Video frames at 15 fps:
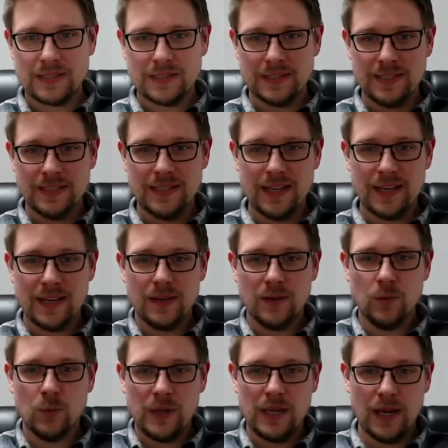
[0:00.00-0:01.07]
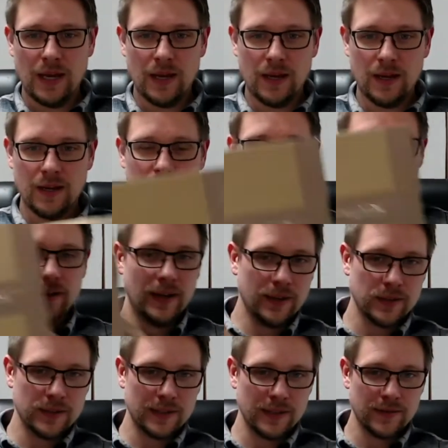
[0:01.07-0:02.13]
Today we have
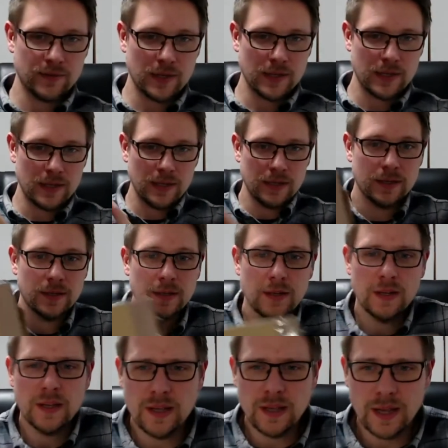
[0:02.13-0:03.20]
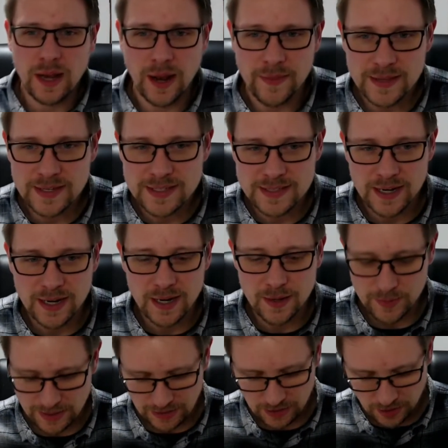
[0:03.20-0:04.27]
another delivery, and this time
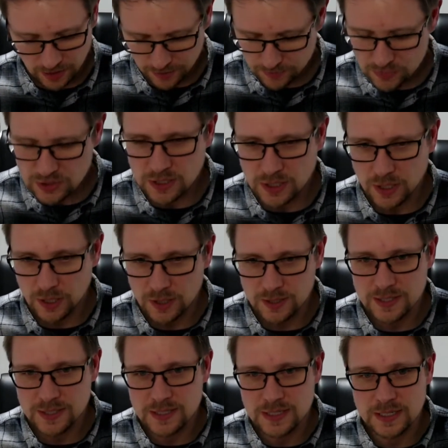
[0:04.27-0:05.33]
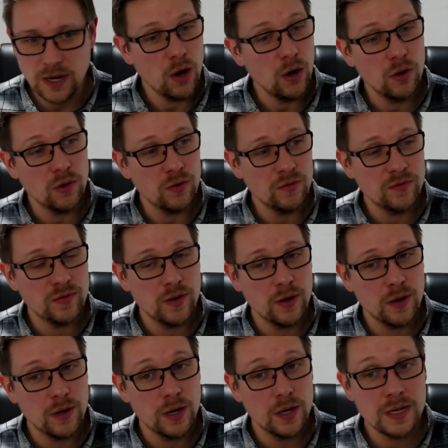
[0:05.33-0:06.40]
it comes courtesy of
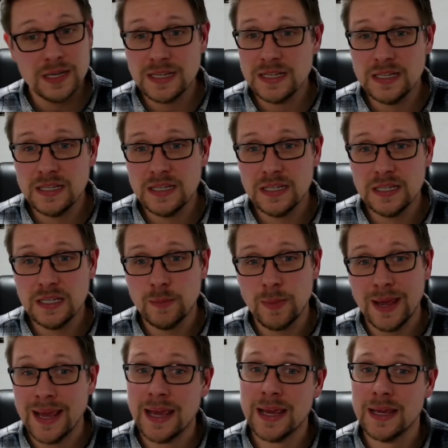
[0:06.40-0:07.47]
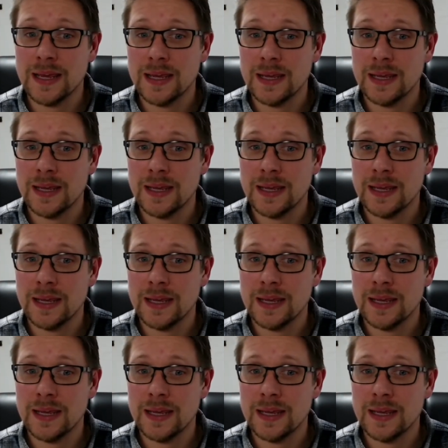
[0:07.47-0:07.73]
eBay.